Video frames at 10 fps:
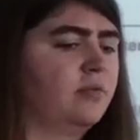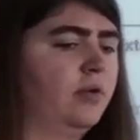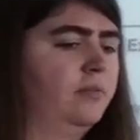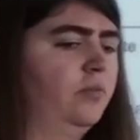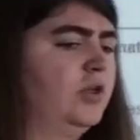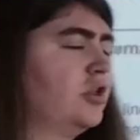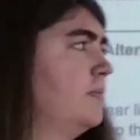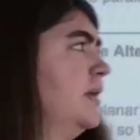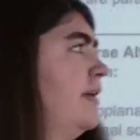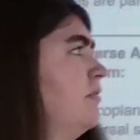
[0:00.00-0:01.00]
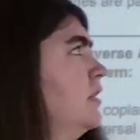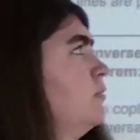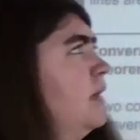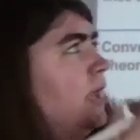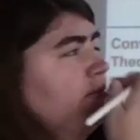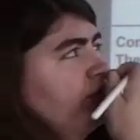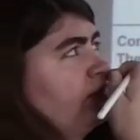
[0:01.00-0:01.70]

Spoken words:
and we should be giving them names.